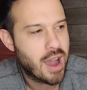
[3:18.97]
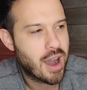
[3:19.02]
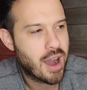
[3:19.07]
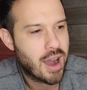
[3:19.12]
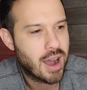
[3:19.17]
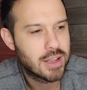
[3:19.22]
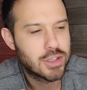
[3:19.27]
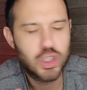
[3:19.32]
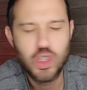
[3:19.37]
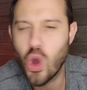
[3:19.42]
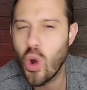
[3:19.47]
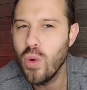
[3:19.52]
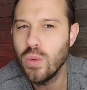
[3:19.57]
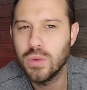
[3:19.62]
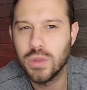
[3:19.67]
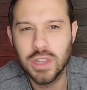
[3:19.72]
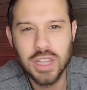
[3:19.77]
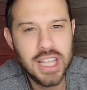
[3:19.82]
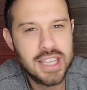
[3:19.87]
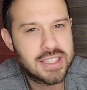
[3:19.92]
uh,
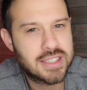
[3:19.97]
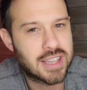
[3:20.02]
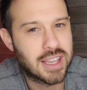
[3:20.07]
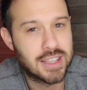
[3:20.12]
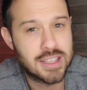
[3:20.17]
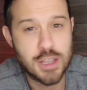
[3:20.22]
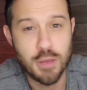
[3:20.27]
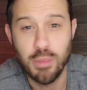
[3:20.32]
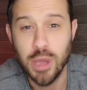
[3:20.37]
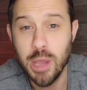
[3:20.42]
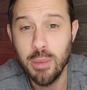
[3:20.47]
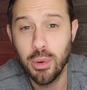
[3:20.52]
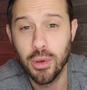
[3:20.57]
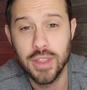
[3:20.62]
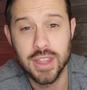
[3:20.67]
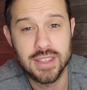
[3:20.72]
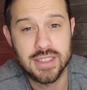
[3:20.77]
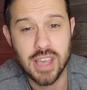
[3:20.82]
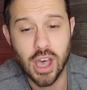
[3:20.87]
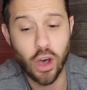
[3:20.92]
don't listen to
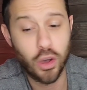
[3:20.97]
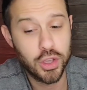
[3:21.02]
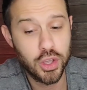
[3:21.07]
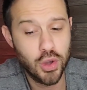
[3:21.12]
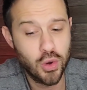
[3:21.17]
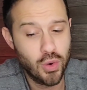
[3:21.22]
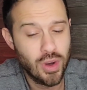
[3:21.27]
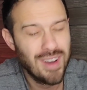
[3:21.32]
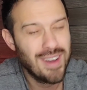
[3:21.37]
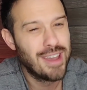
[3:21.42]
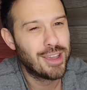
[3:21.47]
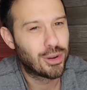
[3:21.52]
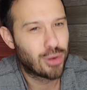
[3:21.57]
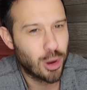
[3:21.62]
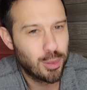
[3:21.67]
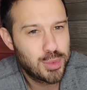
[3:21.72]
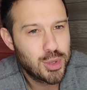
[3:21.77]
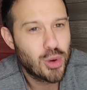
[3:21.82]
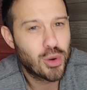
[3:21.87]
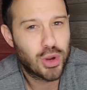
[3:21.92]
people that tell you
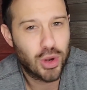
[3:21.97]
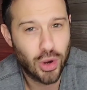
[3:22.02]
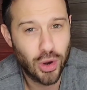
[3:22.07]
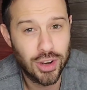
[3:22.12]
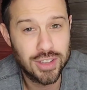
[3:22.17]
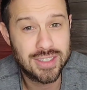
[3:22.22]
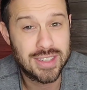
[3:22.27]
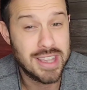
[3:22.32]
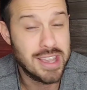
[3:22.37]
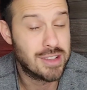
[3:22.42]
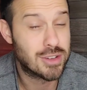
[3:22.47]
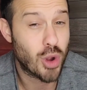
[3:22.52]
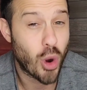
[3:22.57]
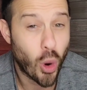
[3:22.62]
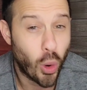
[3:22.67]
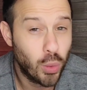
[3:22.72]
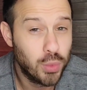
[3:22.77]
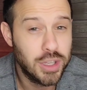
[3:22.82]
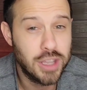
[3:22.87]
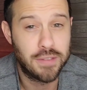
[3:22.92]
cryptocurrency is
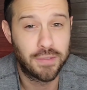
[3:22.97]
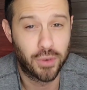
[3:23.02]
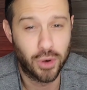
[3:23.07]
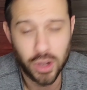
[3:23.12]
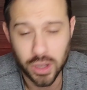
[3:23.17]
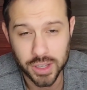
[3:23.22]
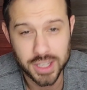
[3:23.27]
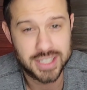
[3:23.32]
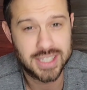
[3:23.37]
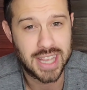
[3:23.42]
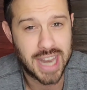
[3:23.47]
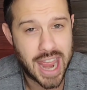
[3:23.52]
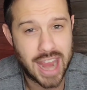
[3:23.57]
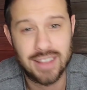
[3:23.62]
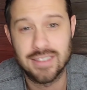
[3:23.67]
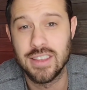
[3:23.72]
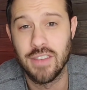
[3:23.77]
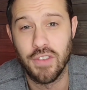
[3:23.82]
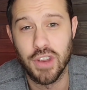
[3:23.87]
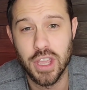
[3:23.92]
only for illicit
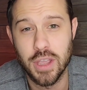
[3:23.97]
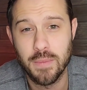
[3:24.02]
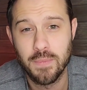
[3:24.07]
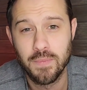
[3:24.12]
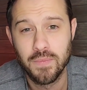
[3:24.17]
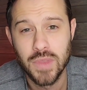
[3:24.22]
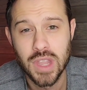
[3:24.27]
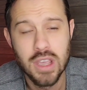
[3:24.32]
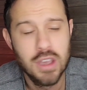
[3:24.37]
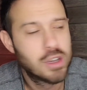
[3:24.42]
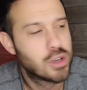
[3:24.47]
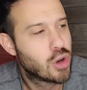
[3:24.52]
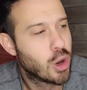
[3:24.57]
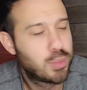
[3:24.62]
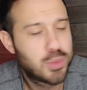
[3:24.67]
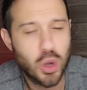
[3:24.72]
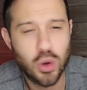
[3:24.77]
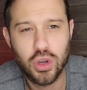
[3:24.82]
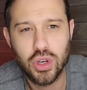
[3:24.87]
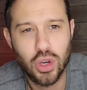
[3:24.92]
activity.
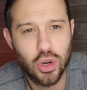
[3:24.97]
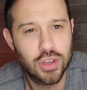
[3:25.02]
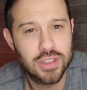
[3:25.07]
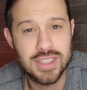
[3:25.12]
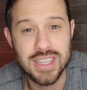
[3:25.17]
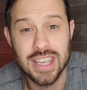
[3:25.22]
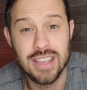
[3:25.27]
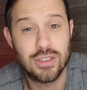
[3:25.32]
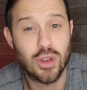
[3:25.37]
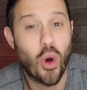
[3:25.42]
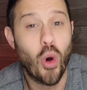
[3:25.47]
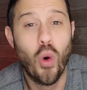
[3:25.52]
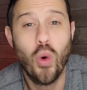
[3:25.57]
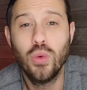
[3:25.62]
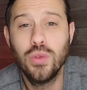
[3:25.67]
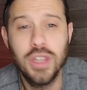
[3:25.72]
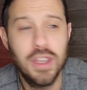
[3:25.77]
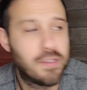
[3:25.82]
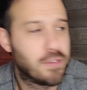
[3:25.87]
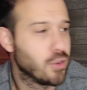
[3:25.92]
Cryptocurrency is
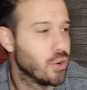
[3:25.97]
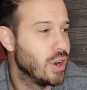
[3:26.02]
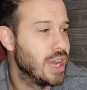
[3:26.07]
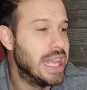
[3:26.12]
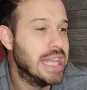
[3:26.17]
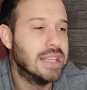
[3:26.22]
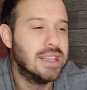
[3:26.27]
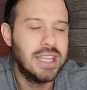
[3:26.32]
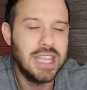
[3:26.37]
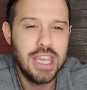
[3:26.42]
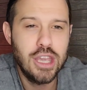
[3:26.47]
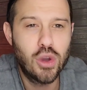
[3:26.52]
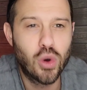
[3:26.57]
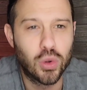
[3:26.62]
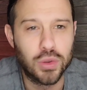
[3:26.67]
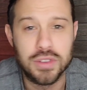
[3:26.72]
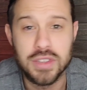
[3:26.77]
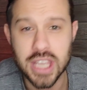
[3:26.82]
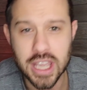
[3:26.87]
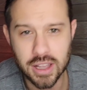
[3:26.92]
only for
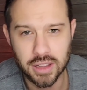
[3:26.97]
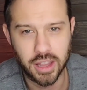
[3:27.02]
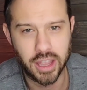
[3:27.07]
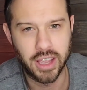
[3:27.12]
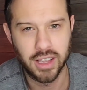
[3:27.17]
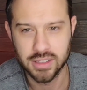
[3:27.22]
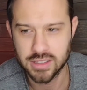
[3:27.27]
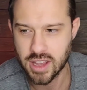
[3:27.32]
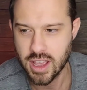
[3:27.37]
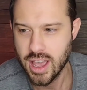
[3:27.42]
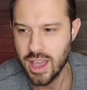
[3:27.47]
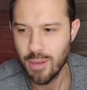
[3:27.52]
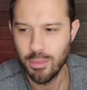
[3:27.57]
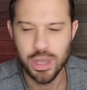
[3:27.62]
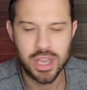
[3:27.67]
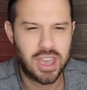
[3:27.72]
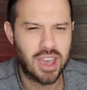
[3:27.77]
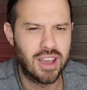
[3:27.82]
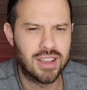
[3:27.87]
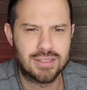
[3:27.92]
illegal dealings
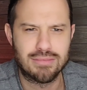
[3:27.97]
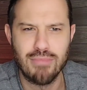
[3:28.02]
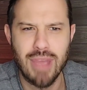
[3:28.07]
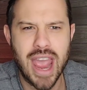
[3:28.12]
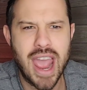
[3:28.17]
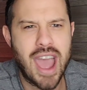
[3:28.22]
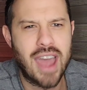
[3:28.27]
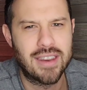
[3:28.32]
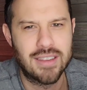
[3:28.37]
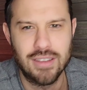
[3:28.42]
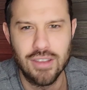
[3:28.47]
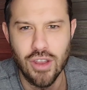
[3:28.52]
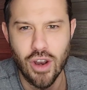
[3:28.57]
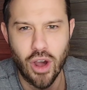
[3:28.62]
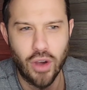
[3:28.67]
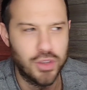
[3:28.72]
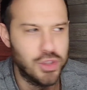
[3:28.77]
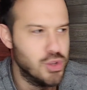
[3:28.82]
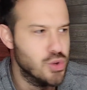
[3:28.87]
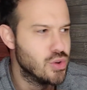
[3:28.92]
because, man, you
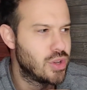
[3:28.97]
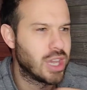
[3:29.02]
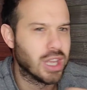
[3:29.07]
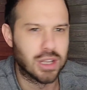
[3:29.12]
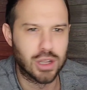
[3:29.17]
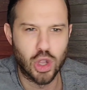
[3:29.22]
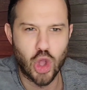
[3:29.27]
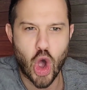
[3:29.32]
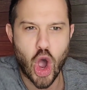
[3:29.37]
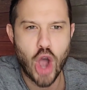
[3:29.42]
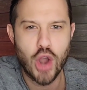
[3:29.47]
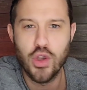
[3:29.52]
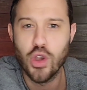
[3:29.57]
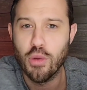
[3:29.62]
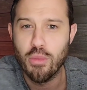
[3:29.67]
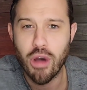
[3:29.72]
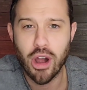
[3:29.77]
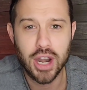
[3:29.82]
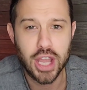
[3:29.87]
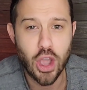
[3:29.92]
know, you can
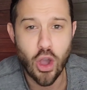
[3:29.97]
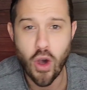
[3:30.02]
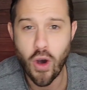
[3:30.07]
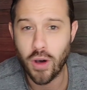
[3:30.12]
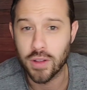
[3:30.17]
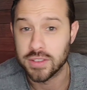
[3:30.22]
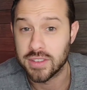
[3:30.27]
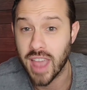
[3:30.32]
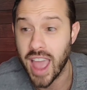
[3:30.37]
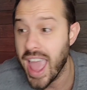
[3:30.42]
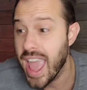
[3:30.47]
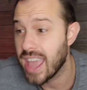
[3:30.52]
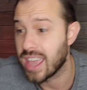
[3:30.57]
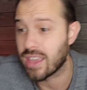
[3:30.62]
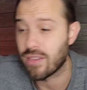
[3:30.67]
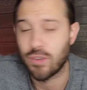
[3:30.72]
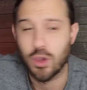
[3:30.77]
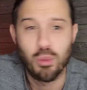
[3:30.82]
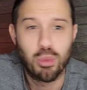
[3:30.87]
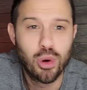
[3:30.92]
launder money all
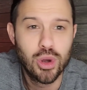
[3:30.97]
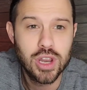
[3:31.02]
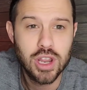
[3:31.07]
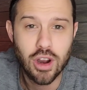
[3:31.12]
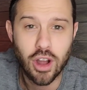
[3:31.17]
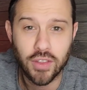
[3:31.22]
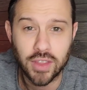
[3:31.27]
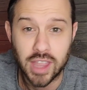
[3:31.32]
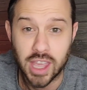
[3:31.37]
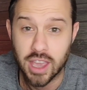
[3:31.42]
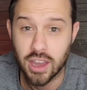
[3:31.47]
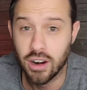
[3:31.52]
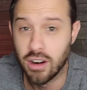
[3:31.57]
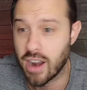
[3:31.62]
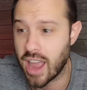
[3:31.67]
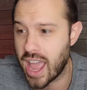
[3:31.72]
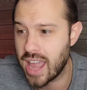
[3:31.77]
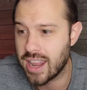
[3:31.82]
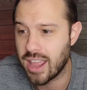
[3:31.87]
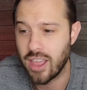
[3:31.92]
day if you put it on the
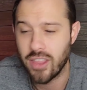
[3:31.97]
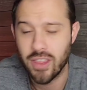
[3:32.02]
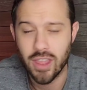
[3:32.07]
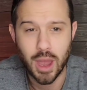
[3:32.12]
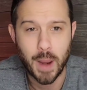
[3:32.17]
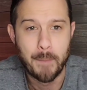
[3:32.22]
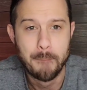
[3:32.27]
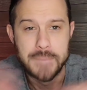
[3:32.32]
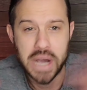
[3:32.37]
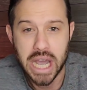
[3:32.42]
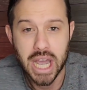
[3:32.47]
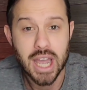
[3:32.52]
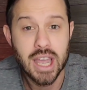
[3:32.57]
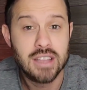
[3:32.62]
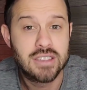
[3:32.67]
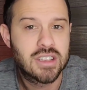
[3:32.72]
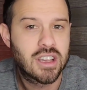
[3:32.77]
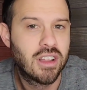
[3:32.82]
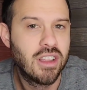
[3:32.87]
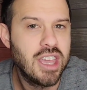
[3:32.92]
internet and then
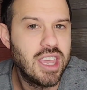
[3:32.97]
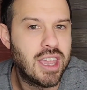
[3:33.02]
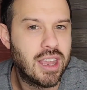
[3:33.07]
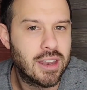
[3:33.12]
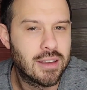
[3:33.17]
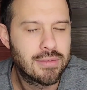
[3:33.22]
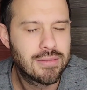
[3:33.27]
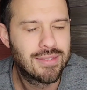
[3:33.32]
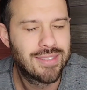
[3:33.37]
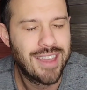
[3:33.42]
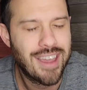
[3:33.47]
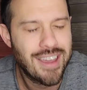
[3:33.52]
it's clean.